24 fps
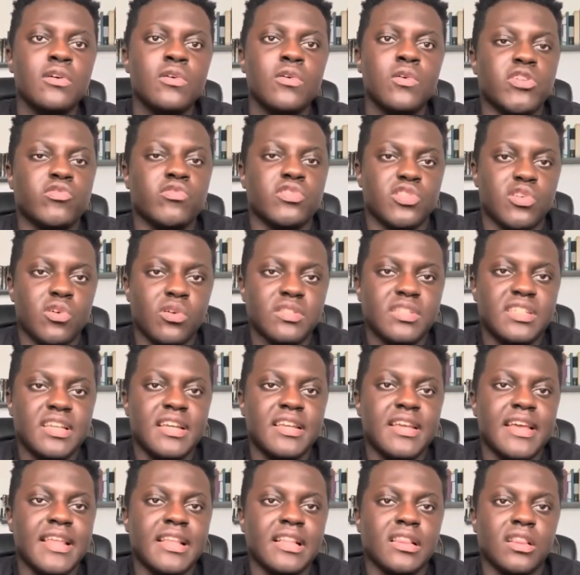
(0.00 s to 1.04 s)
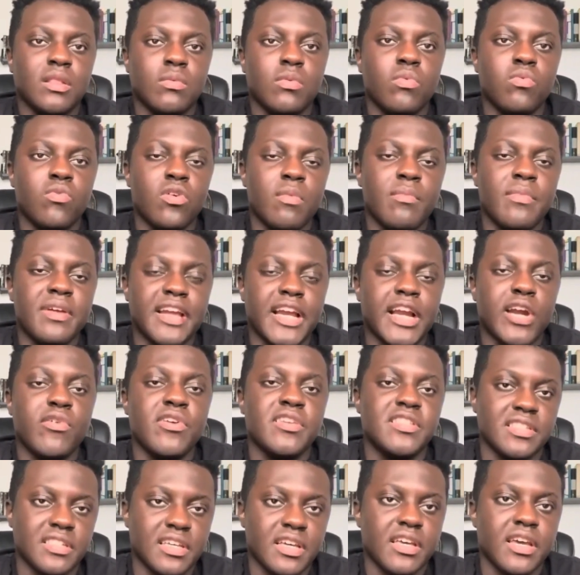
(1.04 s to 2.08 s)
which resulted in global warming
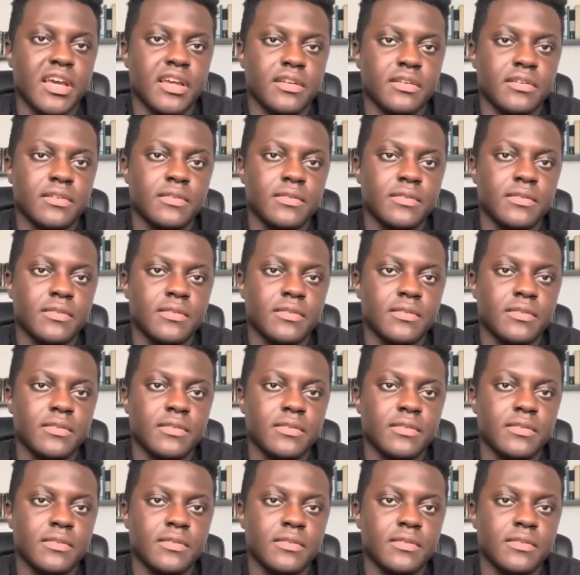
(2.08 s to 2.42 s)
increasing again.